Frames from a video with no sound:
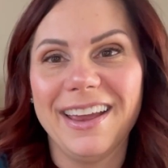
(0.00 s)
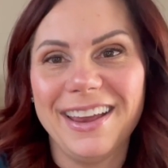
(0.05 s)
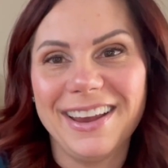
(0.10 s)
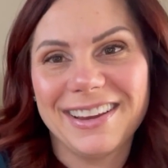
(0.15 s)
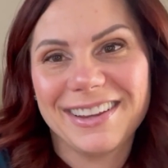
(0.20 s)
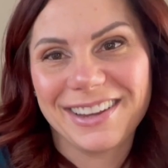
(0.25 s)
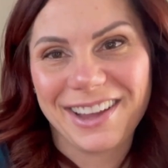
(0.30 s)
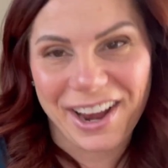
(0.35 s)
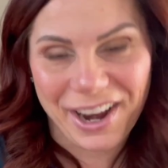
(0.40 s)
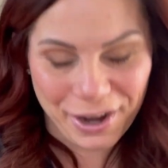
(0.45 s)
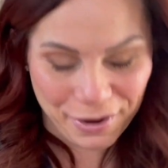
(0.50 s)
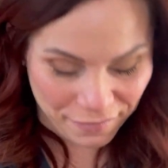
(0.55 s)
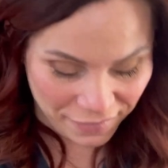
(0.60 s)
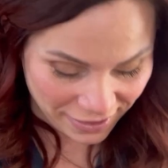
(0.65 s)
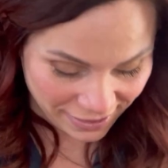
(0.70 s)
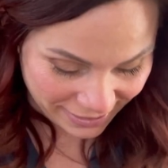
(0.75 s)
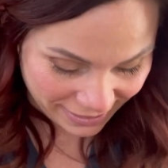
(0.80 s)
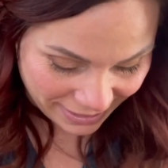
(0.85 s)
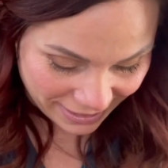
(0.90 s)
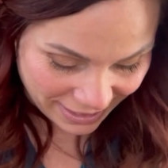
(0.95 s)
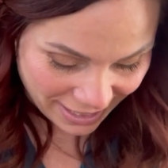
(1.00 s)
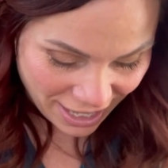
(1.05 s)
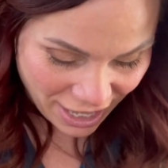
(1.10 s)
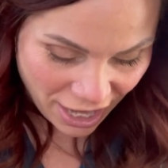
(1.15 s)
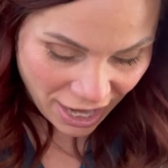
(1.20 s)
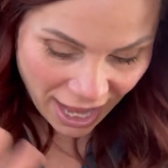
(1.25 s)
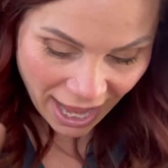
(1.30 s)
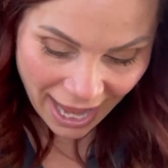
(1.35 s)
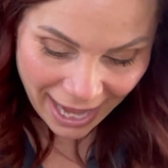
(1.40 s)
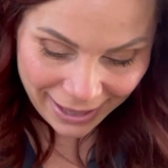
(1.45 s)
it kind of is.
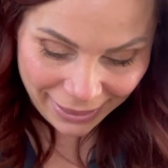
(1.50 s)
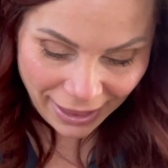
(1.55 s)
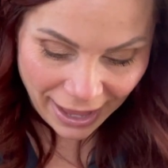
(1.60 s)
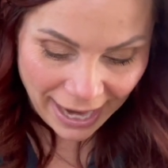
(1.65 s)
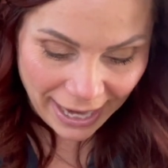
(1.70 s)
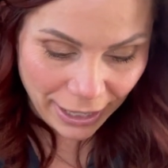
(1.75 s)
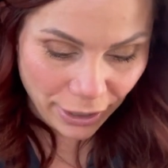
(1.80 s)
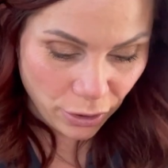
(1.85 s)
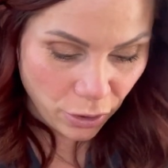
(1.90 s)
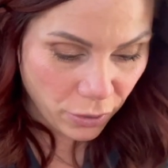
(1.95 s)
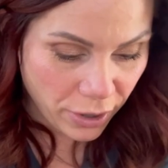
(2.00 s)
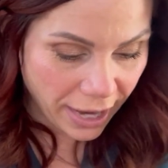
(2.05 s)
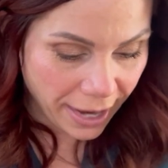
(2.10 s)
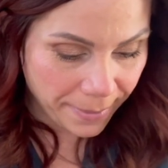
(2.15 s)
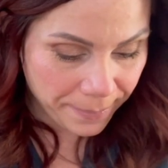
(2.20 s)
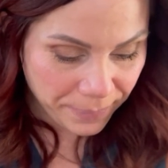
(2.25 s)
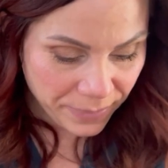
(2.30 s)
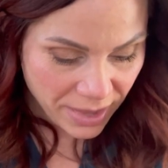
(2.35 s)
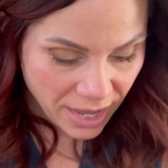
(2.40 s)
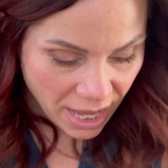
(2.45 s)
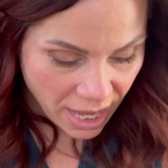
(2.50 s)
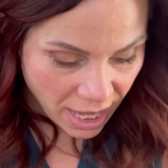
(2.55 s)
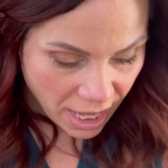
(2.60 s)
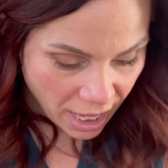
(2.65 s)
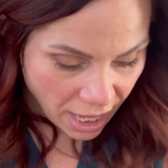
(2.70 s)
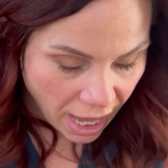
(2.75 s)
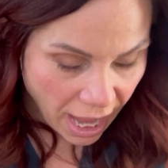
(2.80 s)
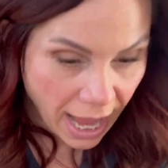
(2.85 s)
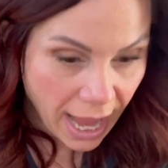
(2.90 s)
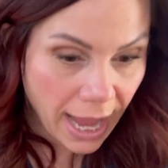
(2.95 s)
I lied. Okay.
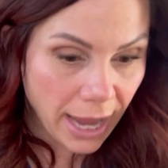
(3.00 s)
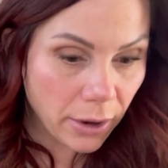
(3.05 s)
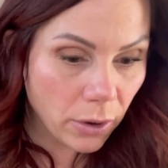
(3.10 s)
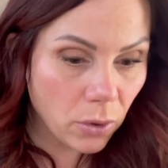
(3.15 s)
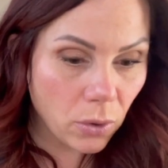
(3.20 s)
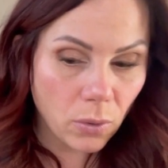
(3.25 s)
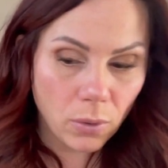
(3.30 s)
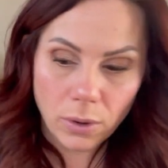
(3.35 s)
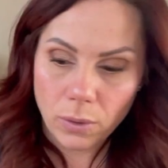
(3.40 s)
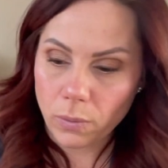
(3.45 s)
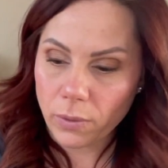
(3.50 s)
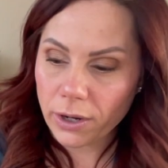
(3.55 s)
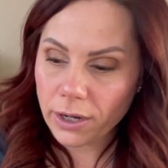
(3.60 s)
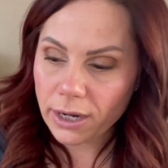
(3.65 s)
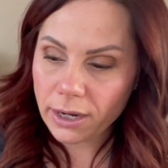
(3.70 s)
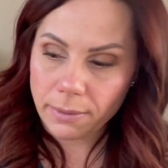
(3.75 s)
Oh, where did